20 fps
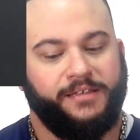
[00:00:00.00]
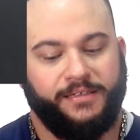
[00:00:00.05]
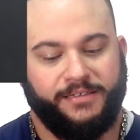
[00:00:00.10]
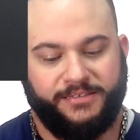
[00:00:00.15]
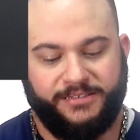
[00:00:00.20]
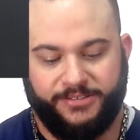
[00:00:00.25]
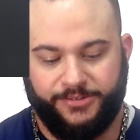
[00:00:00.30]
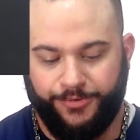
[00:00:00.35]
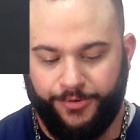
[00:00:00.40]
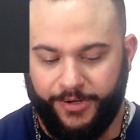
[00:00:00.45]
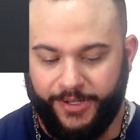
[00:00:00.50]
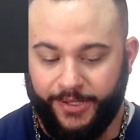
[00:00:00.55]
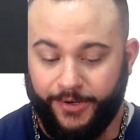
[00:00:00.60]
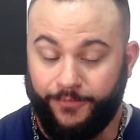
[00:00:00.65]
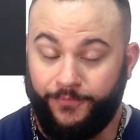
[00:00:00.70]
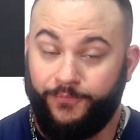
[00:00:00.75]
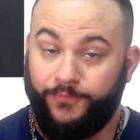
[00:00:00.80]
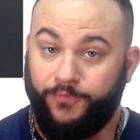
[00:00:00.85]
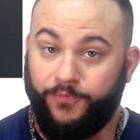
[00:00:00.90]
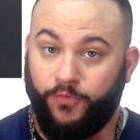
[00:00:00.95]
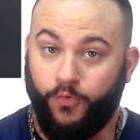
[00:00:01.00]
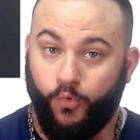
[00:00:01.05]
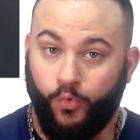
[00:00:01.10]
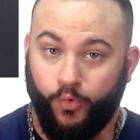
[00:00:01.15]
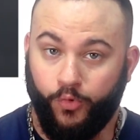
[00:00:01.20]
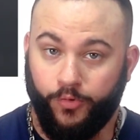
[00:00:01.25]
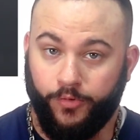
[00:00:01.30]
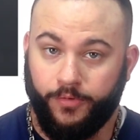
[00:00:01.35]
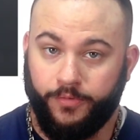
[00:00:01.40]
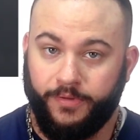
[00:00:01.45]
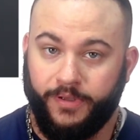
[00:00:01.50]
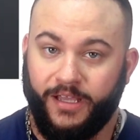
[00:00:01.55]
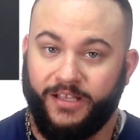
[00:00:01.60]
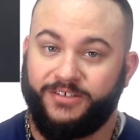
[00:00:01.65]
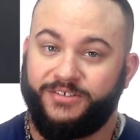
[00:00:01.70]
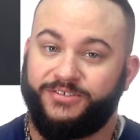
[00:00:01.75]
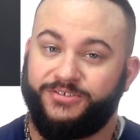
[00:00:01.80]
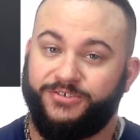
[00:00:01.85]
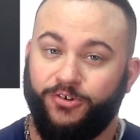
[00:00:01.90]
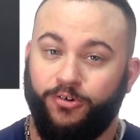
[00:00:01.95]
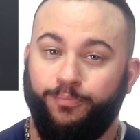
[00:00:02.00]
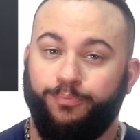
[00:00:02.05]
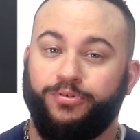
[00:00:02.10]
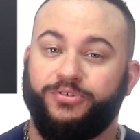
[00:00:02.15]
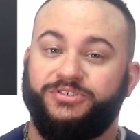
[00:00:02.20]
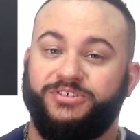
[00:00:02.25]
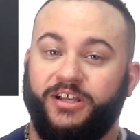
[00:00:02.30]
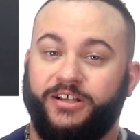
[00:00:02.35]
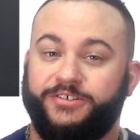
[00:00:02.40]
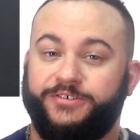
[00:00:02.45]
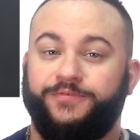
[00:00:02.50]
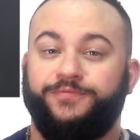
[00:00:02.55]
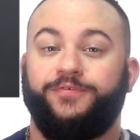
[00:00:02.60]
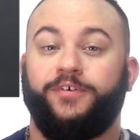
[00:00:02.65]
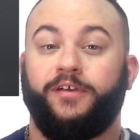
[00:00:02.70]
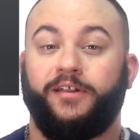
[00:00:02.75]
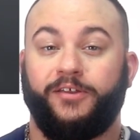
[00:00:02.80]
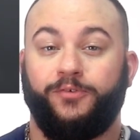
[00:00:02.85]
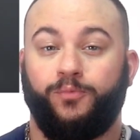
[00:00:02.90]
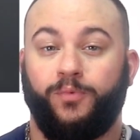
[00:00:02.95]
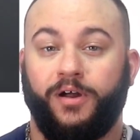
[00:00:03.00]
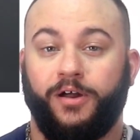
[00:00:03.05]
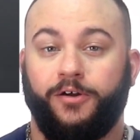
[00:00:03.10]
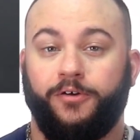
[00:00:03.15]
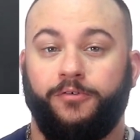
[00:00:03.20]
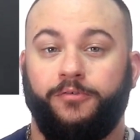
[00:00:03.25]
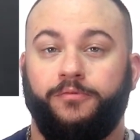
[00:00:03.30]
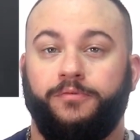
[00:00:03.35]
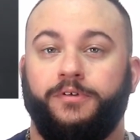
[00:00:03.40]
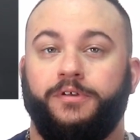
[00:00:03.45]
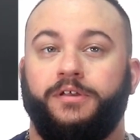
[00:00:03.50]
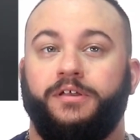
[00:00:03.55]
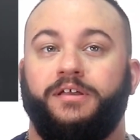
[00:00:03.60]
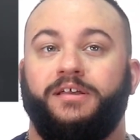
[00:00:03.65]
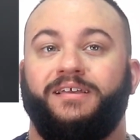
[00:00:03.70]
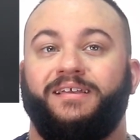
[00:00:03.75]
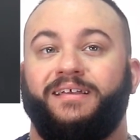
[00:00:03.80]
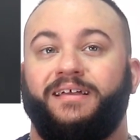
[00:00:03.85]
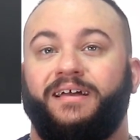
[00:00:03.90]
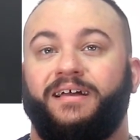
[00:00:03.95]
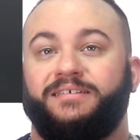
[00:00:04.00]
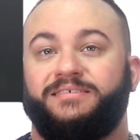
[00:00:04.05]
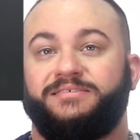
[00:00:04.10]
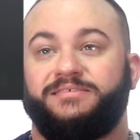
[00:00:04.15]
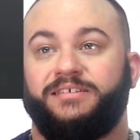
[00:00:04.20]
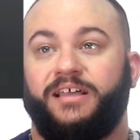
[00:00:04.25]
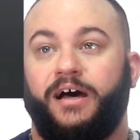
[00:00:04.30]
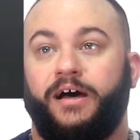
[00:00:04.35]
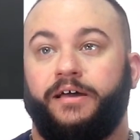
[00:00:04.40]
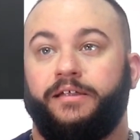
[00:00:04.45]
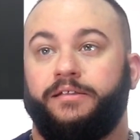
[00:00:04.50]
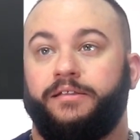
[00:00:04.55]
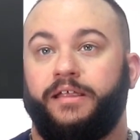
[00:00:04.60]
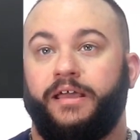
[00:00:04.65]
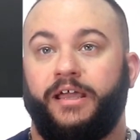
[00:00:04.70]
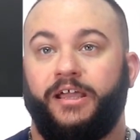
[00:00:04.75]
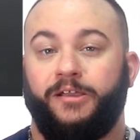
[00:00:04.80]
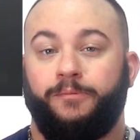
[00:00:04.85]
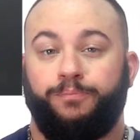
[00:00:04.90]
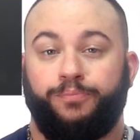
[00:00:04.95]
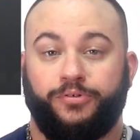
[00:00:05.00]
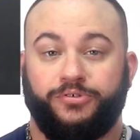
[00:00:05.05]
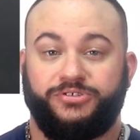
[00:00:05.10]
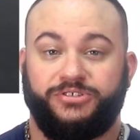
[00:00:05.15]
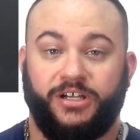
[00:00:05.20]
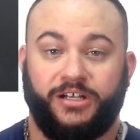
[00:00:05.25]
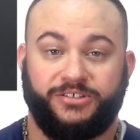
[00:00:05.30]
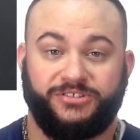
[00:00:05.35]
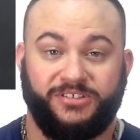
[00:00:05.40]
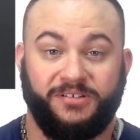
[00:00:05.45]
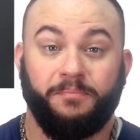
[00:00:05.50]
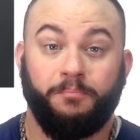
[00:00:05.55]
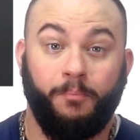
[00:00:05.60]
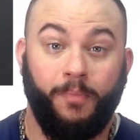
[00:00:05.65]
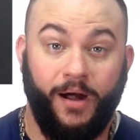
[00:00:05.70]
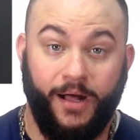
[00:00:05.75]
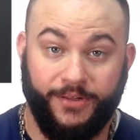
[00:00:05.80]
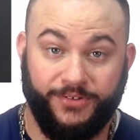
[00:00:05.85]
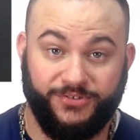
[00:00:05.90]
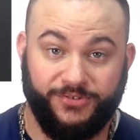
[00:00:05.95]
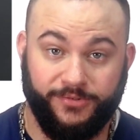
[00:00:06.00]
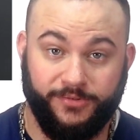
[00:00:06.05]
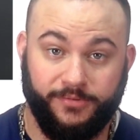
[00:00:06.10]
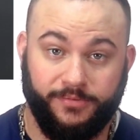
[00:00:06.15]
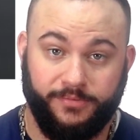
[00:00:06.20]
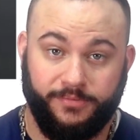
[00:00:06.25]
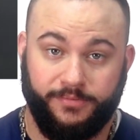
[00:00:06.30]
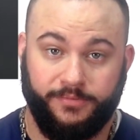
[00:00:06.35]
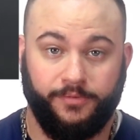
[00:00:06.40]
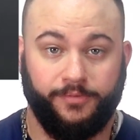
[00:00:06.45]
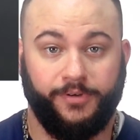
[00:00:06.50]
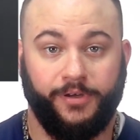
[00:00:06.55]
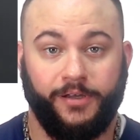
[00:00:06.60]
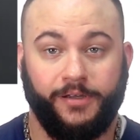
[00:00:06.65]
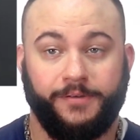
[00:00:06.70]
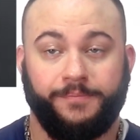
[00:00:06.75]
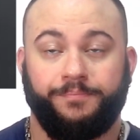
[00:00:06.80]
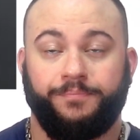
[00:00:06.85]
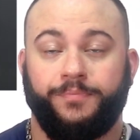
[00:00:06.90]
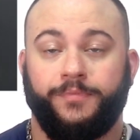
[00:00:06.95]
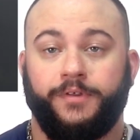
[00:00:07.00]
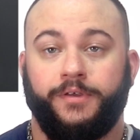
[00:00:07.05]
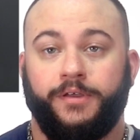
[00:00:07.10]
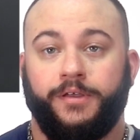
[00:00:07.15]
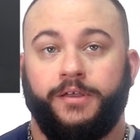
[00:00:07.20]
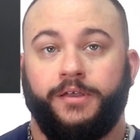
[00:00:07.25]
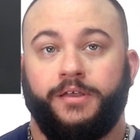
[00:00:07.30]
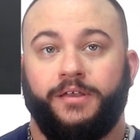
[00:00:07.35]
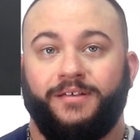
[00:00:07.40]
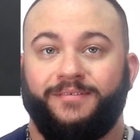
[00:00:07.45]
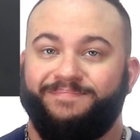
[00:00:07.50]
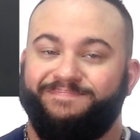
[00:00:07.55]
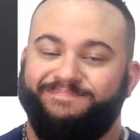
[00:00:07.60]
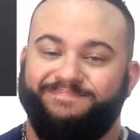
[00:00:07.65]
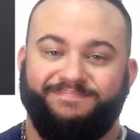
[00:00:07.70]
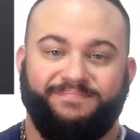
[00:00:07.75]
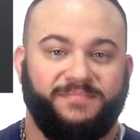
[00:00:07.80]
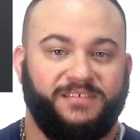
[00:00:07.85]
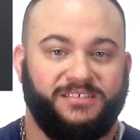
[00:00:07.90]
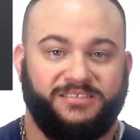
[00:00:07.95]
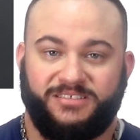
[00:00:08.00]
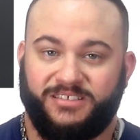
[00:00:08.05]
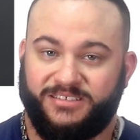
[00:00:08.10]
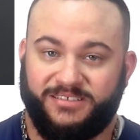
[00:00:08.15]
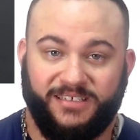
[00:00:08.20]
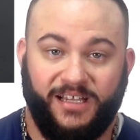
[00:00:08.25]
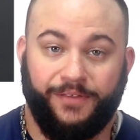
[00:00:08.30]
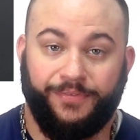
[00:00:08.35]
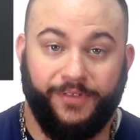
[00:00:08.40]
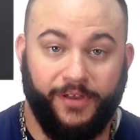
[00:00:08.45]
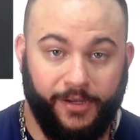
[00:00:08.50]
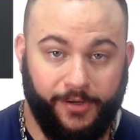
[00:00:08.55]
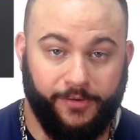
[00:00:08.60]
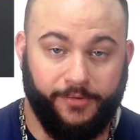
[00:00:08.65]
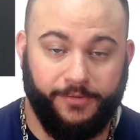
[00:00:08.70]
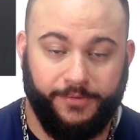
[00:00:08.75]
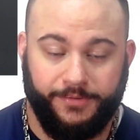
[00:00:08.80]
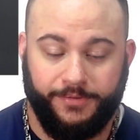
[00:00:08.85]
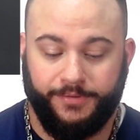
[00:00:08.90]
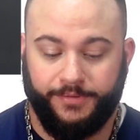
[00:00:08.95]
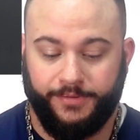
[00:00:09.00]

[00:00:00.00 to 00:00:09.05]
It's gonna get a 4. It still projects fairly well, It's not a projection monster, okay? It's just not there.